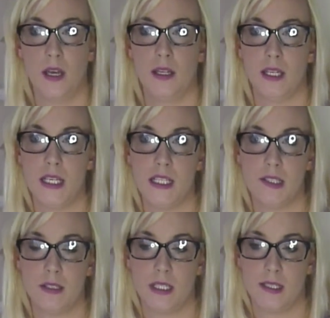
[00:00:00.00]
the
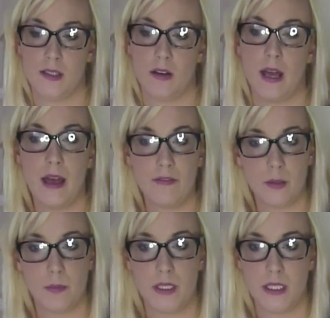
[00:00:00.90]
easier it is on
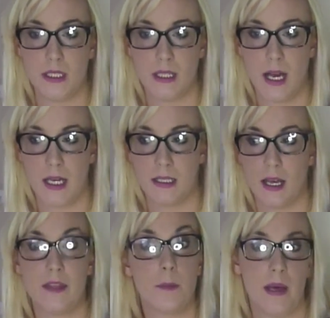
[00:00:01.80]
everybody
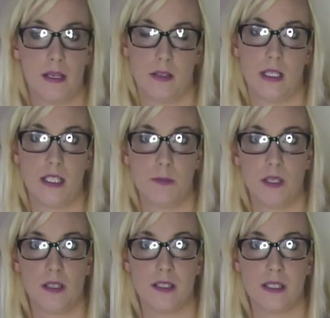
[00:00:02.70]
and the better it is,
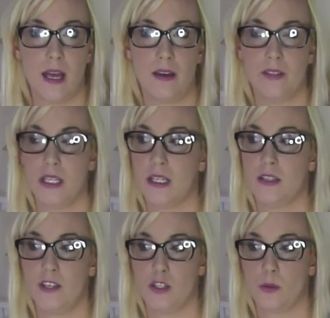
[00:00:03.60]
because every
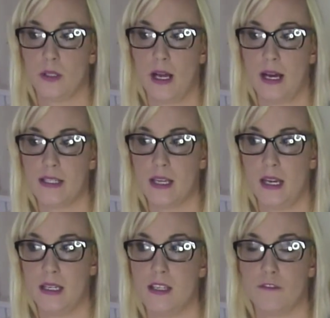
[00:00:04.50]
individual has
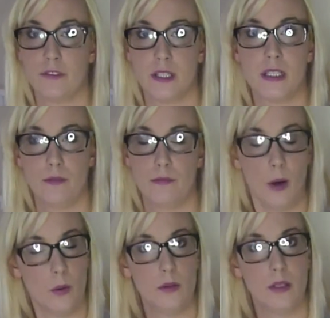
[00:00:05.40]
a different
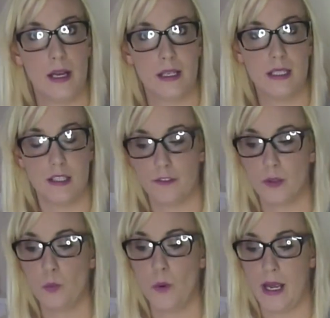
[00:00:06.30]
role and a
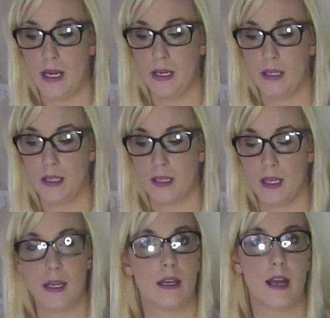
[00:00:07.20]
different way that
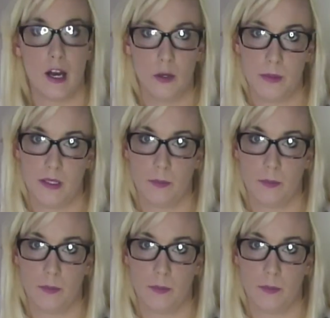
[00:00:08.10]
they can help this